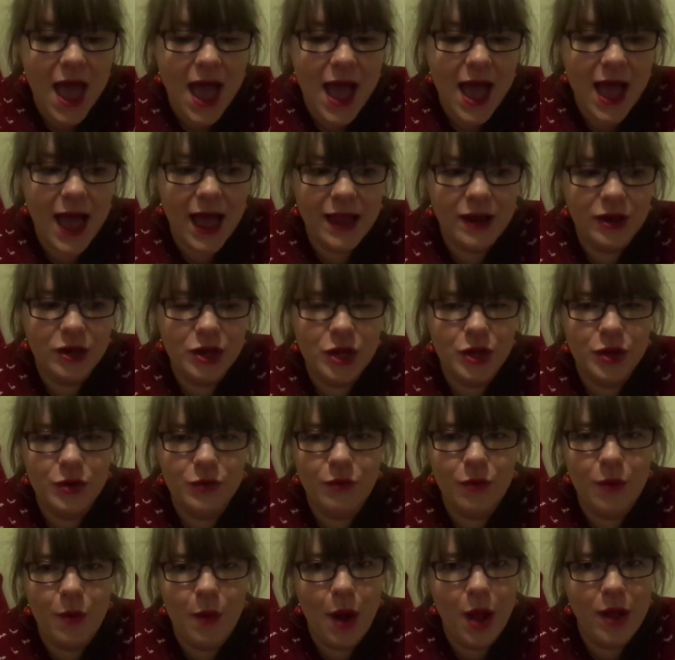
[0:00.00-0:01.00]
and
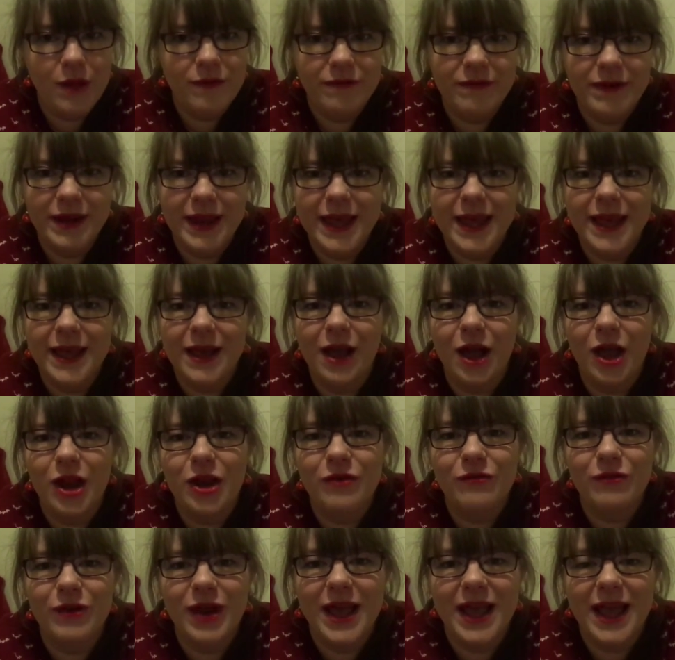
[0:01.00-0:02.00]
you're all hopefully kind
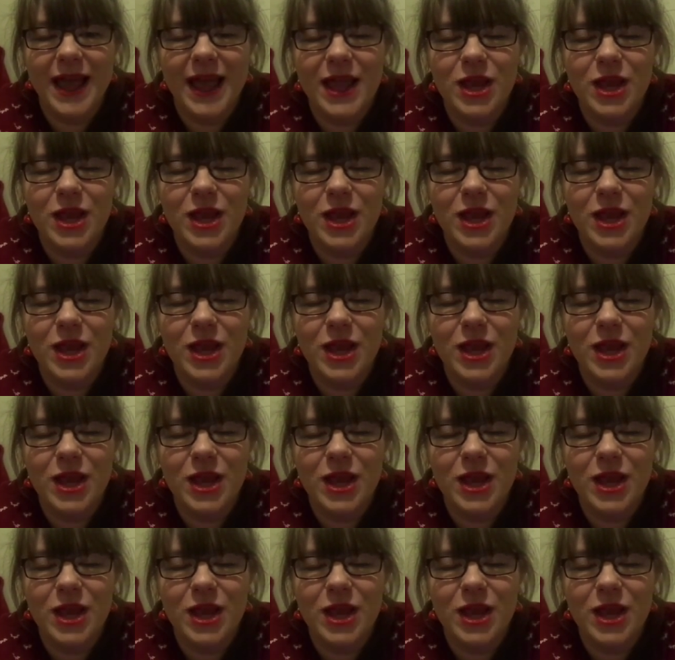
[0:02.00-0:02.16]
of like